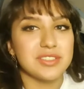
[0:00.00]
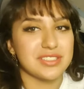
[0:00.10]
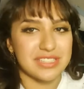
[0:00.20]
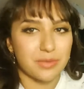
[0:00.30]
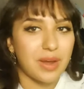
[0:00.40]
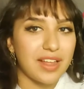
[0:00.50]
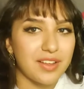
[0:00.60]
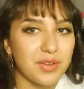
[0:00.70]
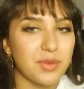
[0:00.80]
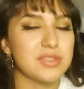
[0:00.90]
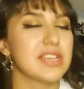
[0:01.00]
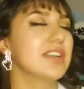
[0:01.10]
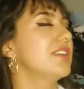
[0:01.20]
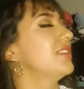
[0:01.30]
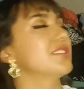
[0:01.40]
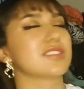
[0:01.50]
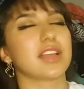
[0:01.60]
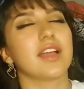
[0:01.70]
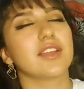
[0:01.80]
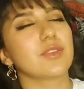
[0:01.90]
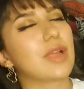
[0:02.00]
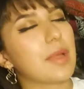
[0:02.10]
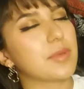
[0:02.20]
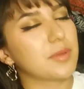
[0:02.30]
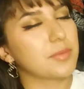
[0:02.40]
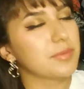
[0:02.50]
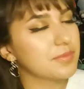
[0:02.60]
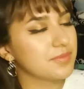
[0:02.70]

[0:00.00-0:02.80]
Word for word: just like randos, you just grab them,